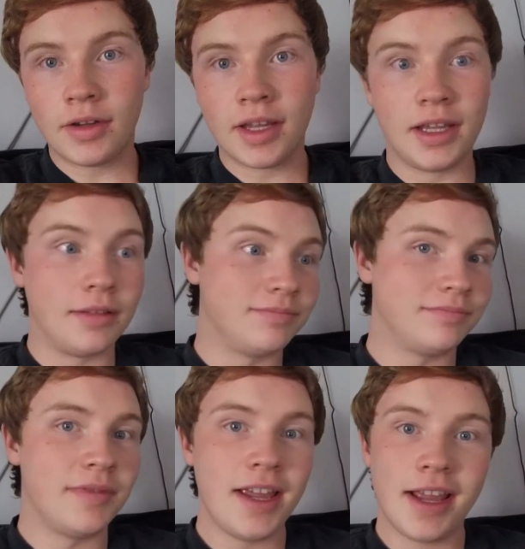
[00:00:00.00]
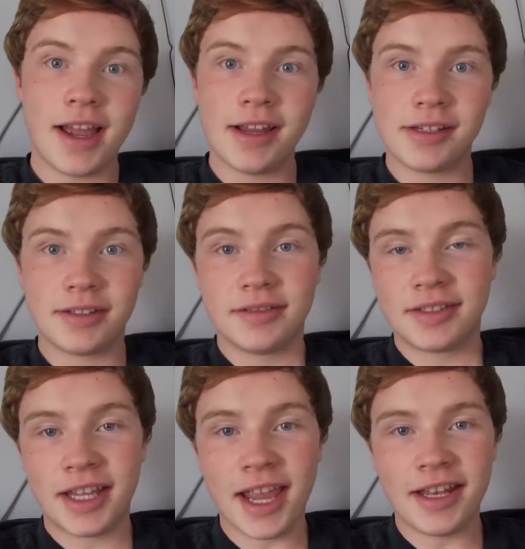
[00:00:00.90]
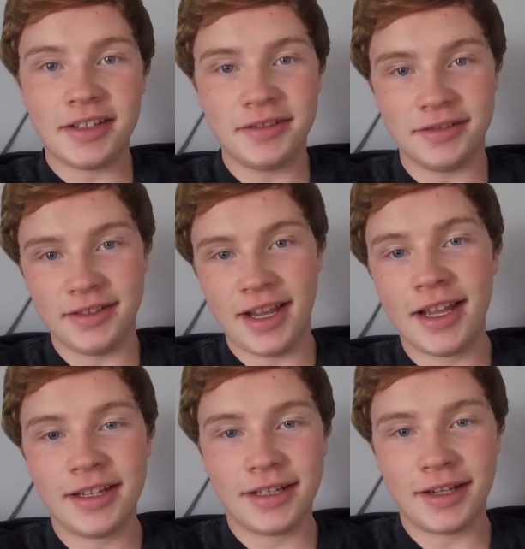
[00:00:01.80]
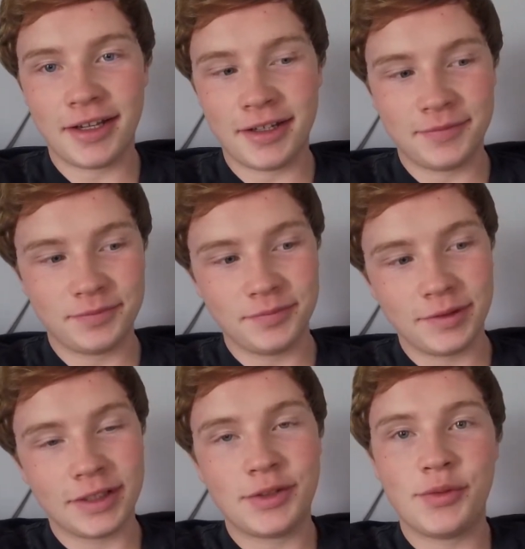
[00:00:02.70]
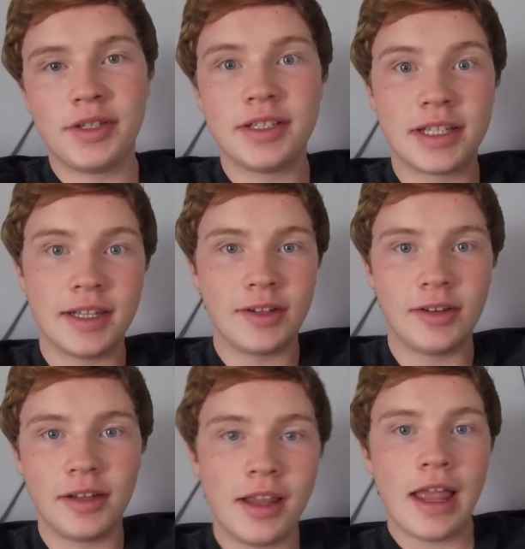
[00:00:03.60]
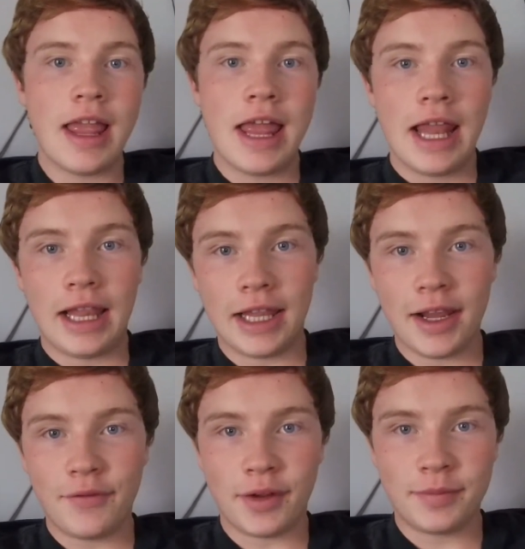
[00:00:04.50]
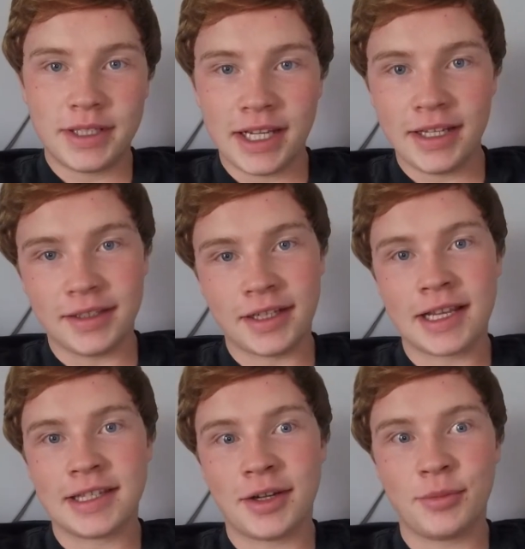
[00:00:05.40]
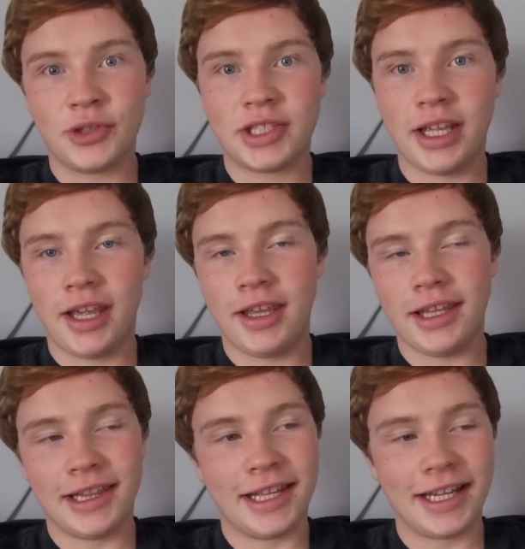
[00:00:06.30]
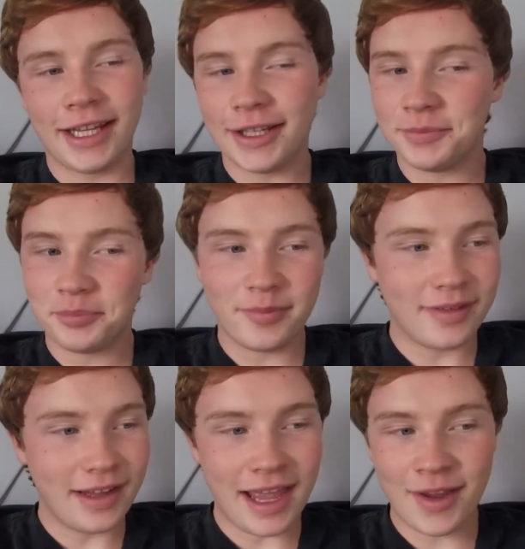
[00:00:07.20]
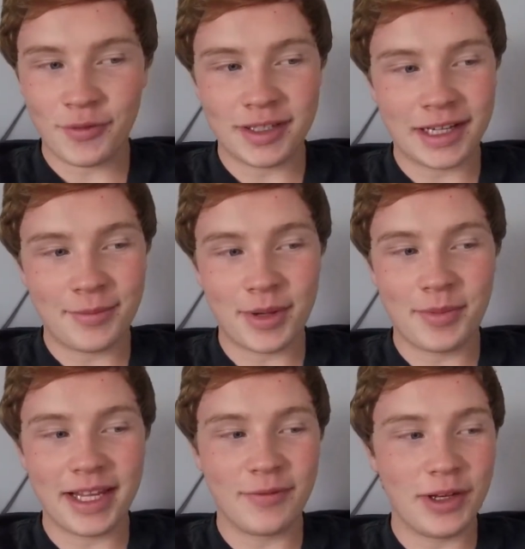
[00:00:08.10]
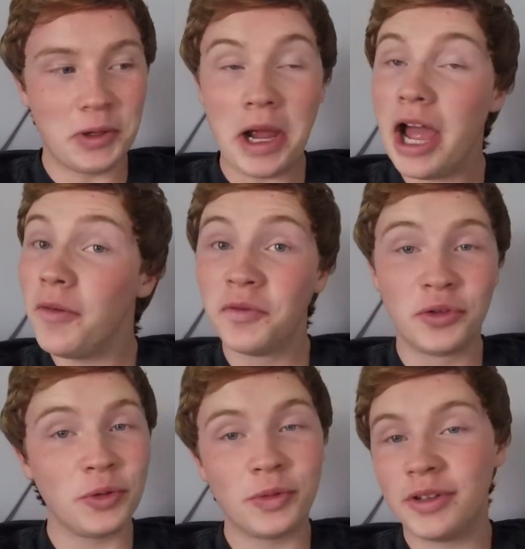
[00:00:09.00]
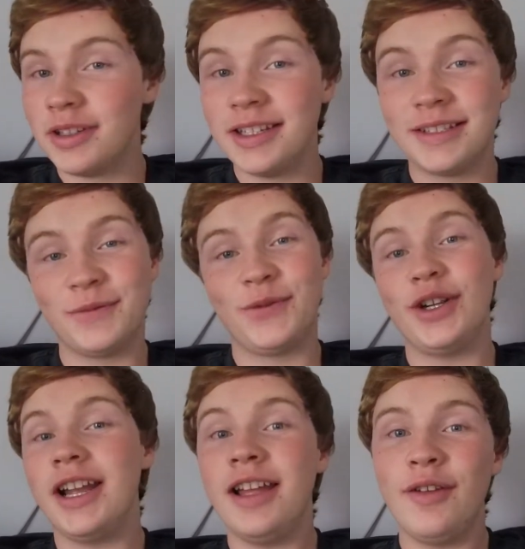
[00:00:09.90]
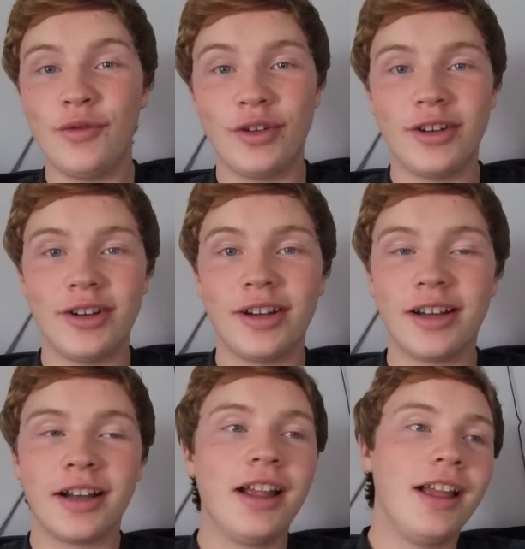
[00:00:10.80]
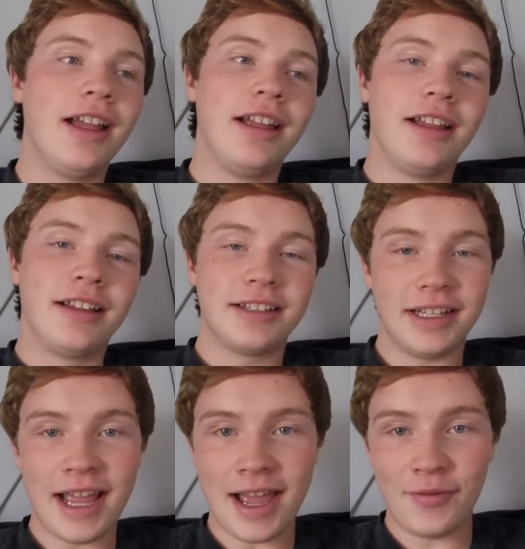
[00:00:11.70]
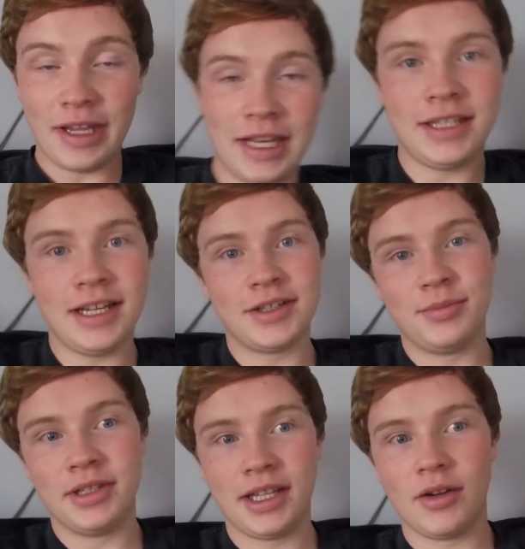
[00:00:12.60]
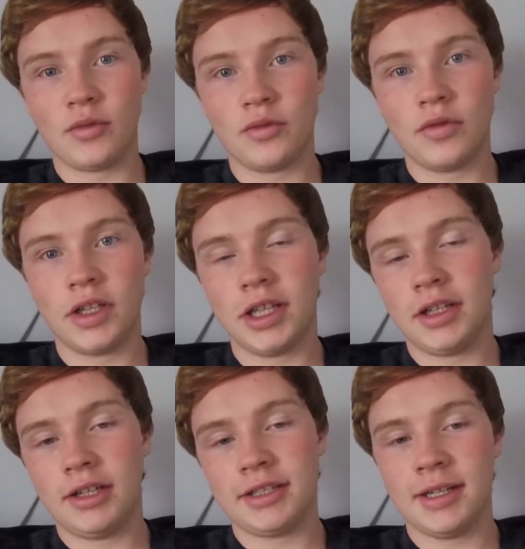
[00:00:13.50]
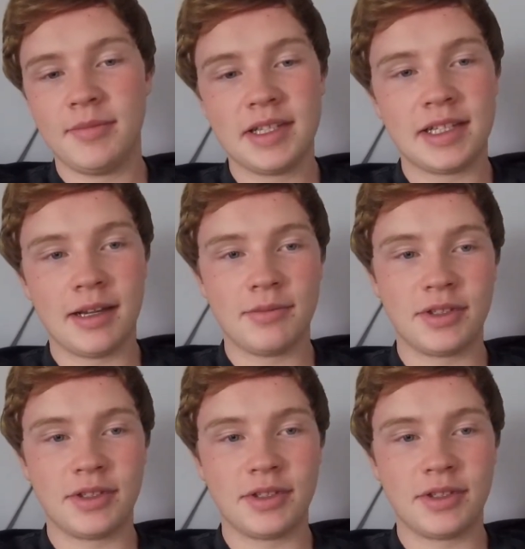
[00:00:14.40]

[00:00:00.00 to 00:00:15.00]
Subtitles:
Hey, hey guys, it's Caden, and doing this little life update, as I almost say in like every time I make a video. I haven't done one of these in forever, because I haven't, and it's actually been like a really long time this time.